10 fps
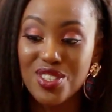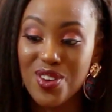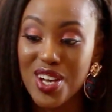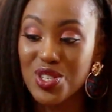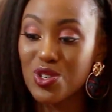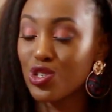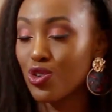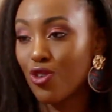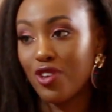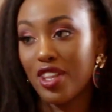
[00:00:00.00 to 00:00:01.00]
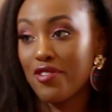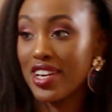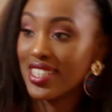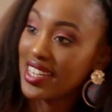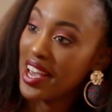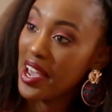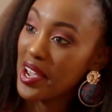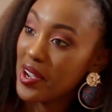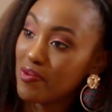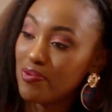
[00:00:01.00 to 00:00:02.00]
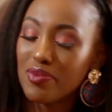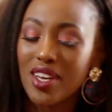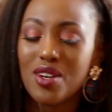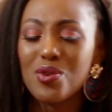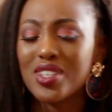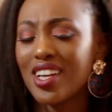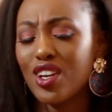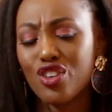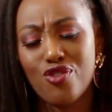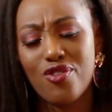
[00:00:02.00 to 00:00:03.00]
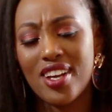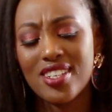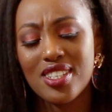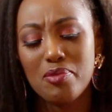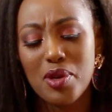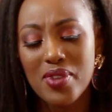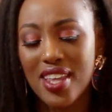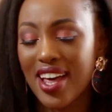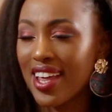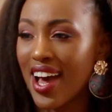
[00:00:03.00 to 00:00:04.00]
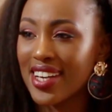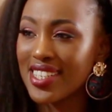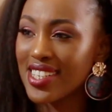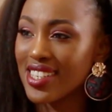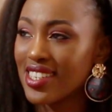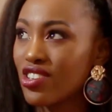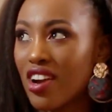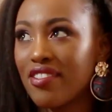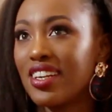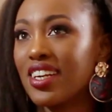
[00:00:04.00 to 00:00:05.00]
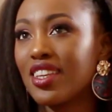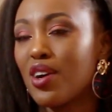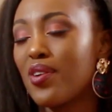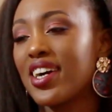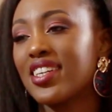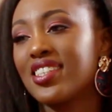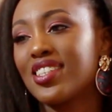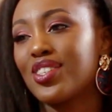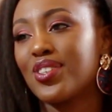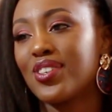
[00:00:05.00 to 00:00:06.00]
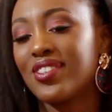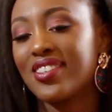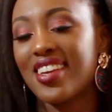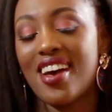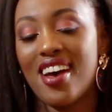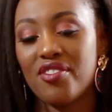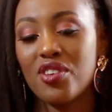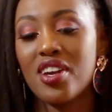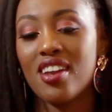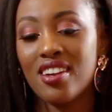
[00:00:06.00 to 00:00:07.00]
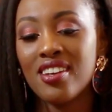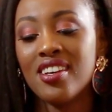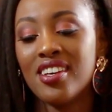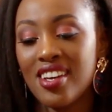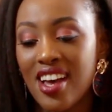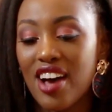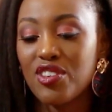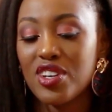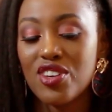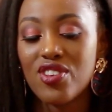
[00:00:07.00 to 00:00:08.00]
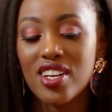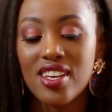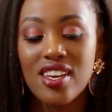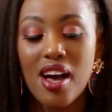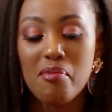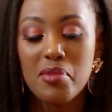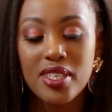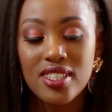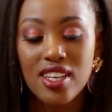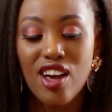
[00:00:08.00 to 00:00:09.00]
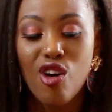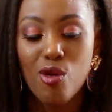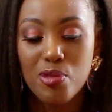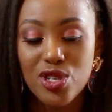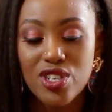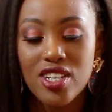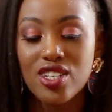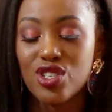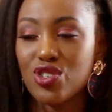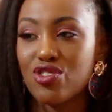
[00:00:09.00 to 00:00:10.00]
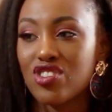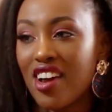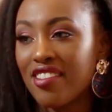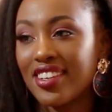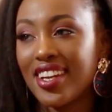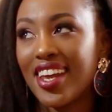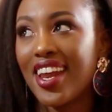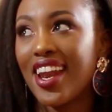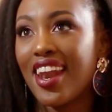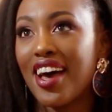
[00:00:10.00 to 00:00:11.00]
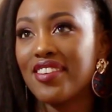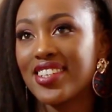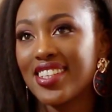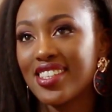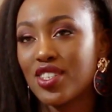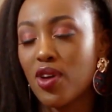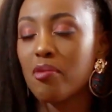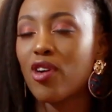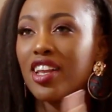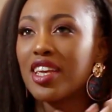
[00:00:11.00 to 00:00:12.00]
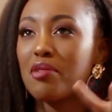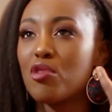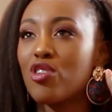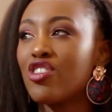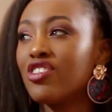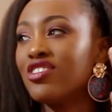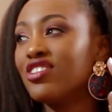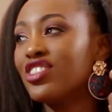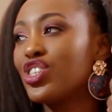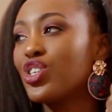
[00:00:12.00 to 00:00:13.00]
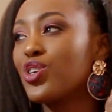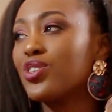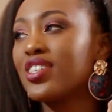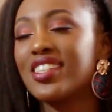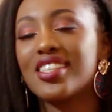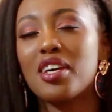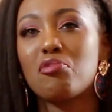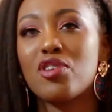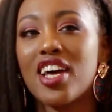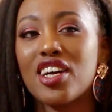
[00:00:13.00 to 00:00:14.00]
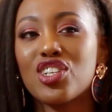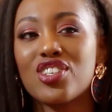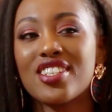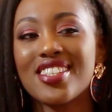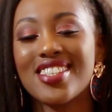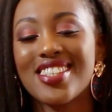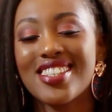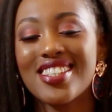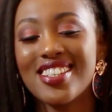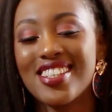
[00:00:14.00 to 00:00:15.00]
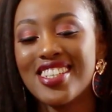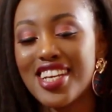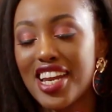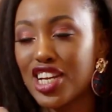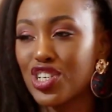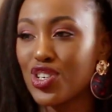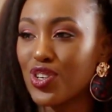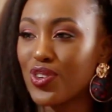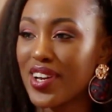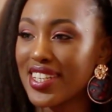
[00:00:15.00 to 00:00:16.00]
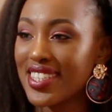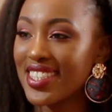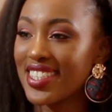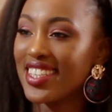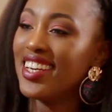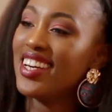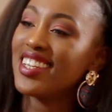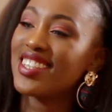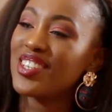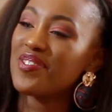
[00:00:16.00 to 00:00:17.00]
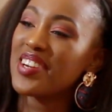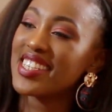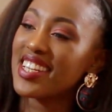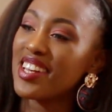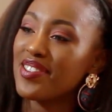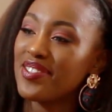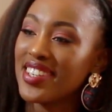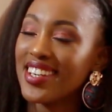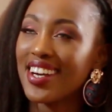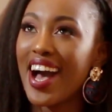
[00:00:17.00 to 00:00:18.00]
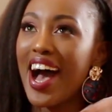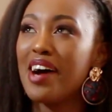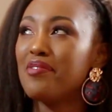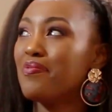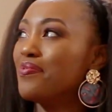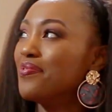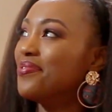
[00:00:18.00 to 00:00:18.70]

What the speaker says: so I saw snow for the first time, and it was a lot of fun just being with other artists traveling the world. So yeah, I've gotten really amazing opportunities to travel, and I love it. So I'm calling more shows and productions, international ones, to myself. Come!